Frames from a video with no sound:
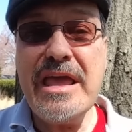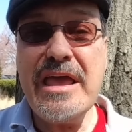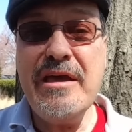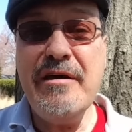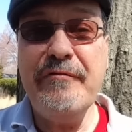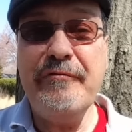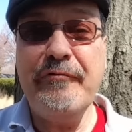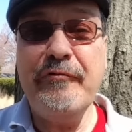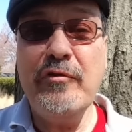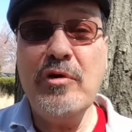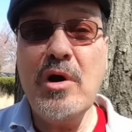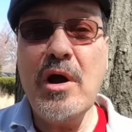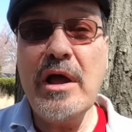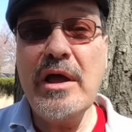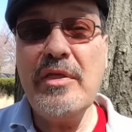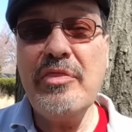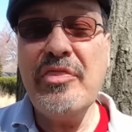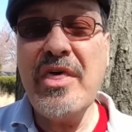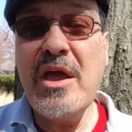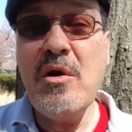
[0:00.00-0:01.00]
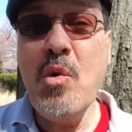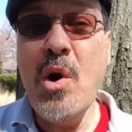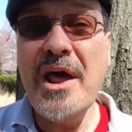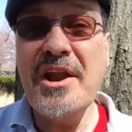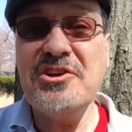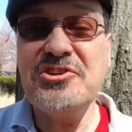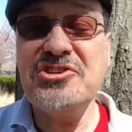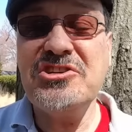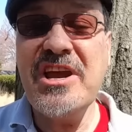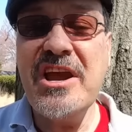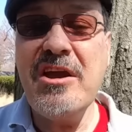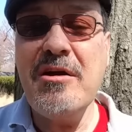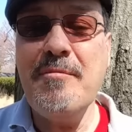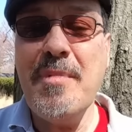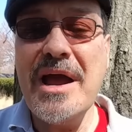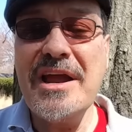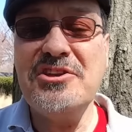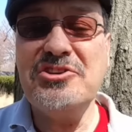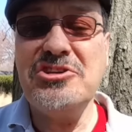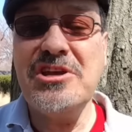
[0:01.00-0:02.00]
if they want to share
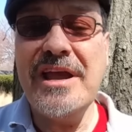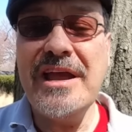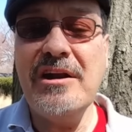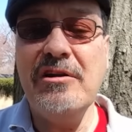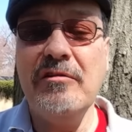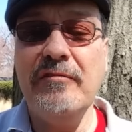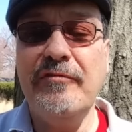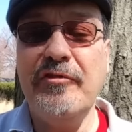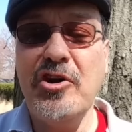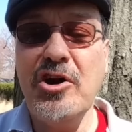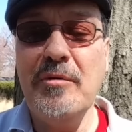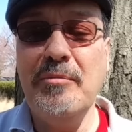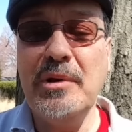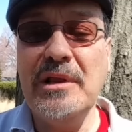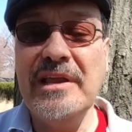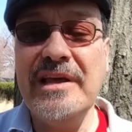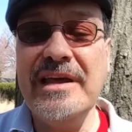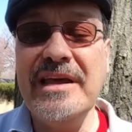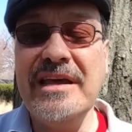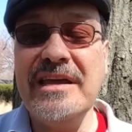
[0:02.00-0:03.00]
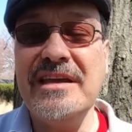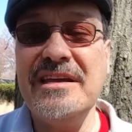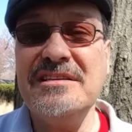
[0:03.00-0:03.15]
my channel verbally,